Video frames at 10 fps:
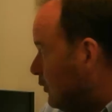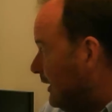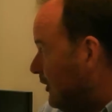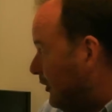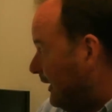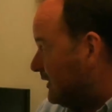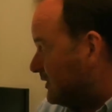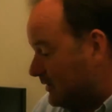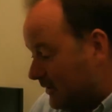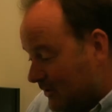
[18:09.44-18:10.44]
Oh, the other thing
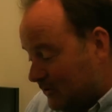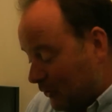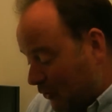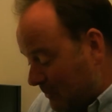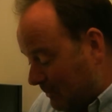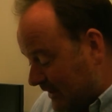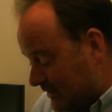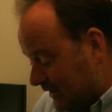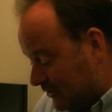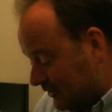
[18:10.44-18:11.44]
is, so on the
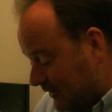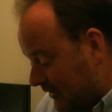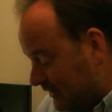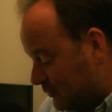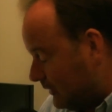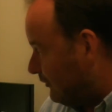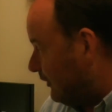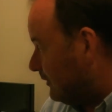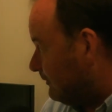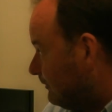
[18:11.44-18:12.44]
PlayStation, and this is really fun.